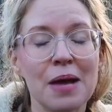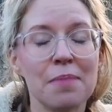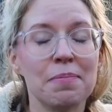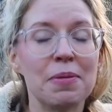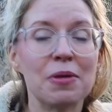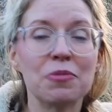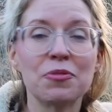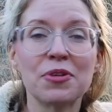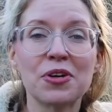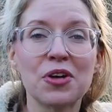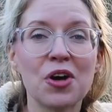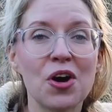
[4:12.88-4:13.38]

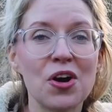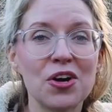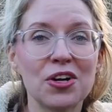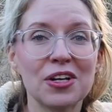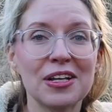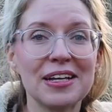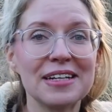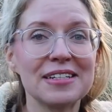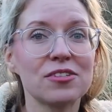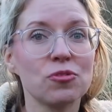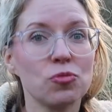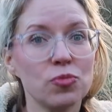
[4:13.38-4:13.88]
But
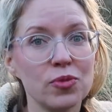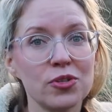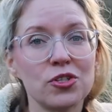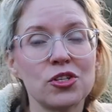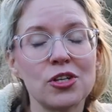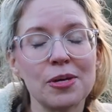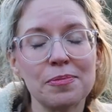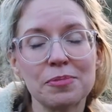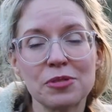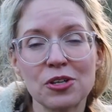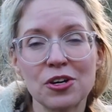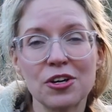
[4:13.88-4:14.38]
regardless, wood
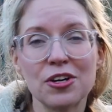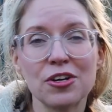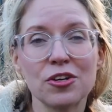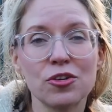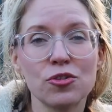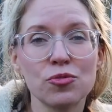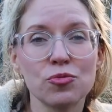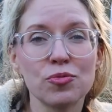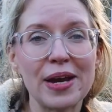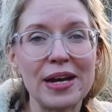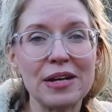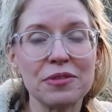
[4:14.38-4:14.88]
chips are a
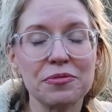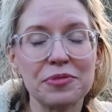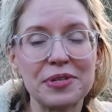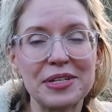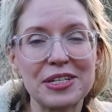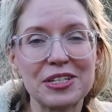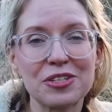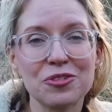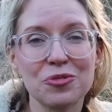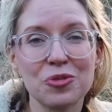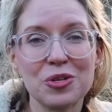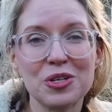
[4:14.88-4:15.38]
great
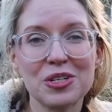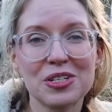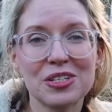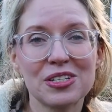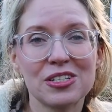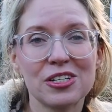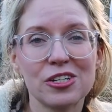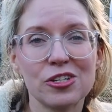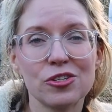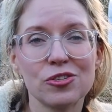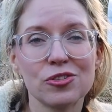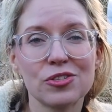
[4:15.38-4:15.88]
resource
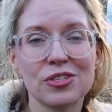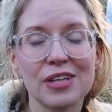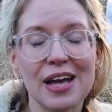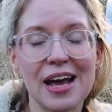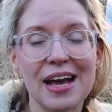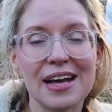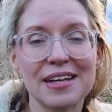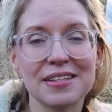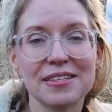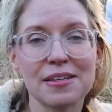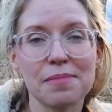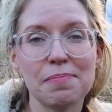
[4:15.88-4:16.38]
to use
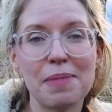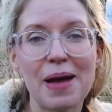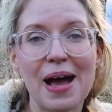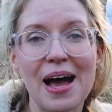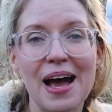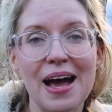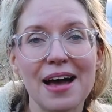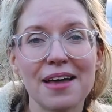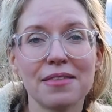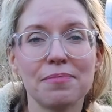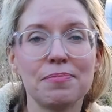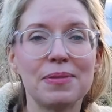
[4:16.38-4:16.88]
as a
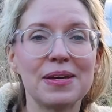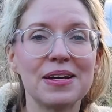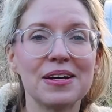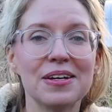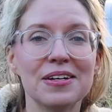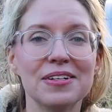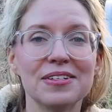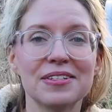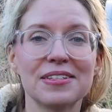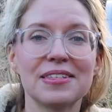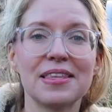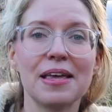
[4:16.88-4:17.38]
path
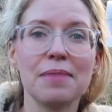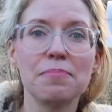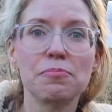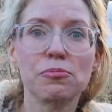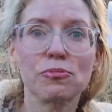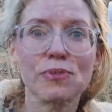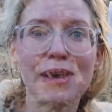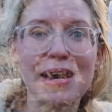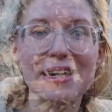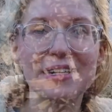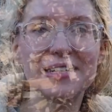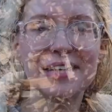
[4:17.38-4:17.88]
because they
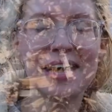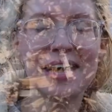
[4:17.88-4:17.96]
break